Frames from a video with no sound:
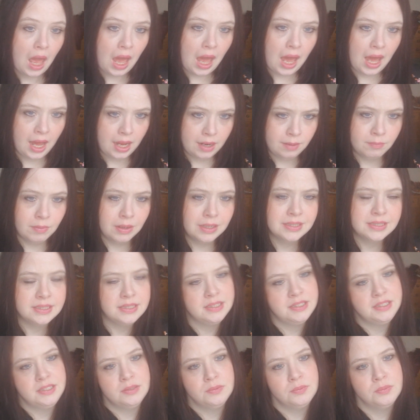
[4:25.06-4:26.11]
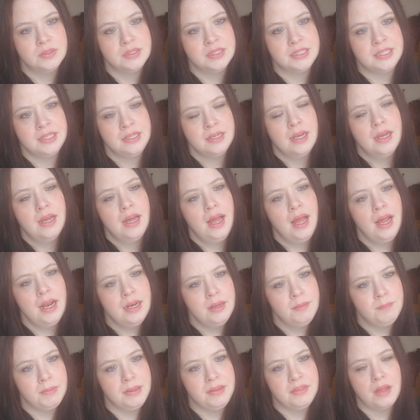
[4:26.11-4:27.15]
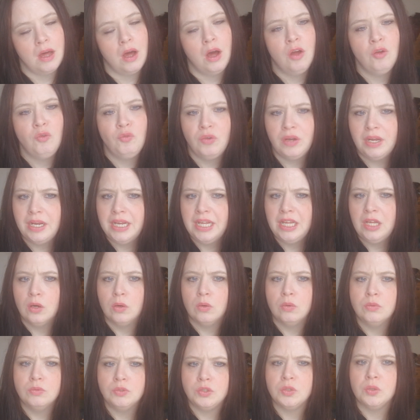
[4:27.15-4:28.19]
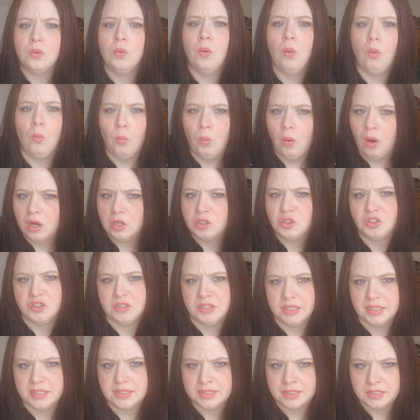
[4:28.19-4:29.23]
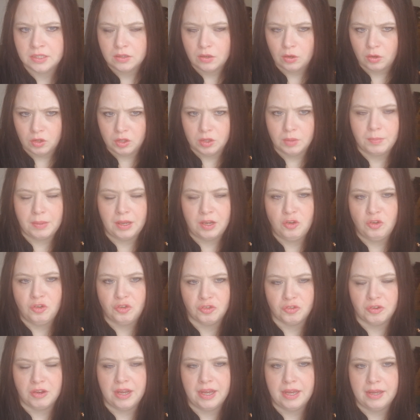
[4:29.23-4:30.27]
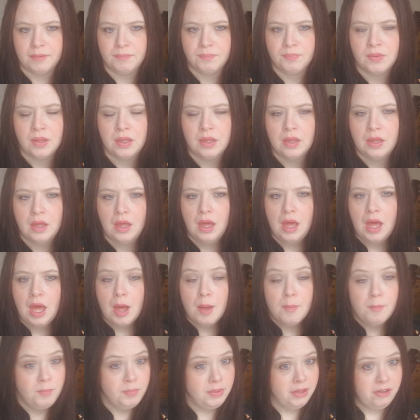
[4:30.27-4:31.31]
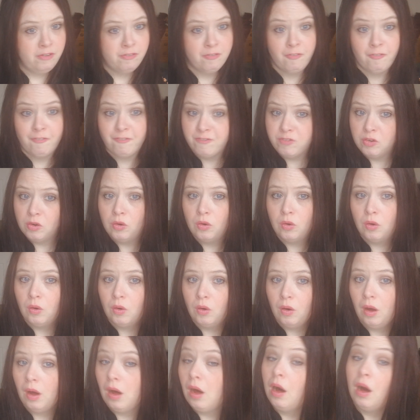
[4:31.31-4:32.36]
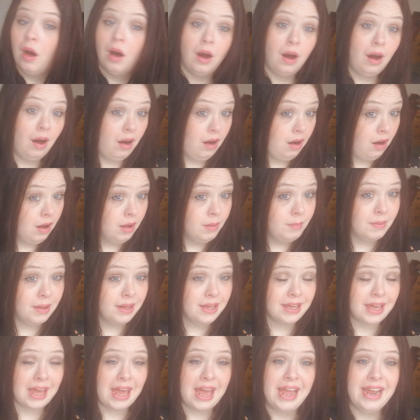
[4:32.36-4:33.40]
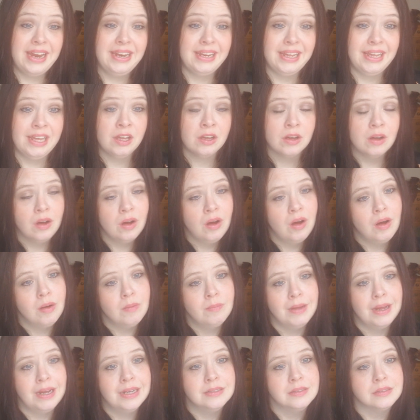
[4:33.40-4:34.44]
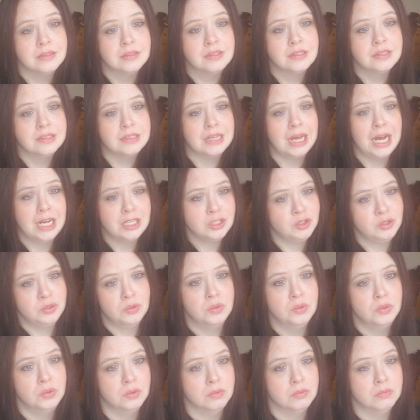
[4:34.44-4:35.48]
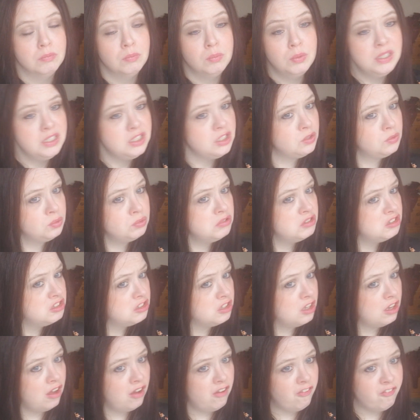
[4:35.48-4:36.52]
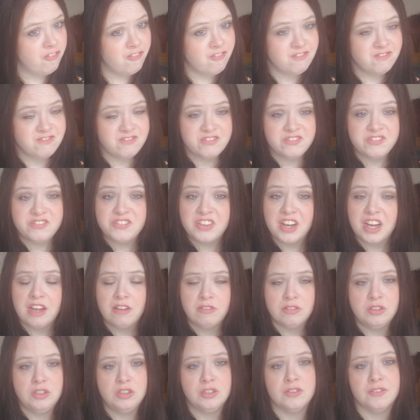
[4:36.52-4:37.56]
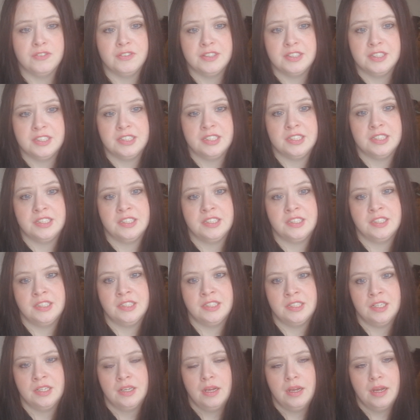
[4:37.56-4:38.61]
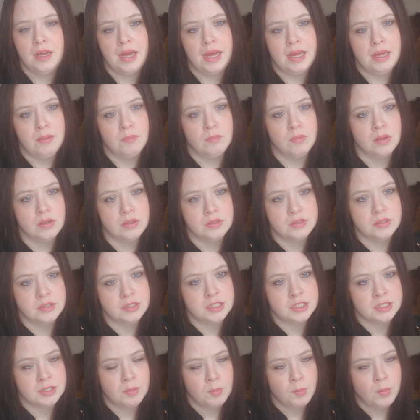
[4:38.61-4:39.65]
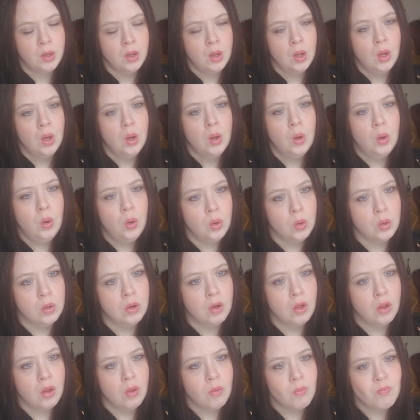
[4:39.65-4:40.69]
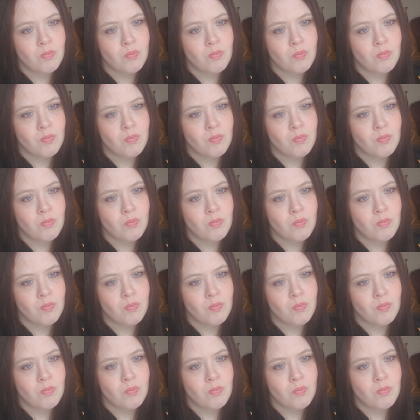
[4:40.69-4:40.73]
and my sister was telling me that I really ought to watch this documentary before I make any comments at all, which was a fair enough statement. Or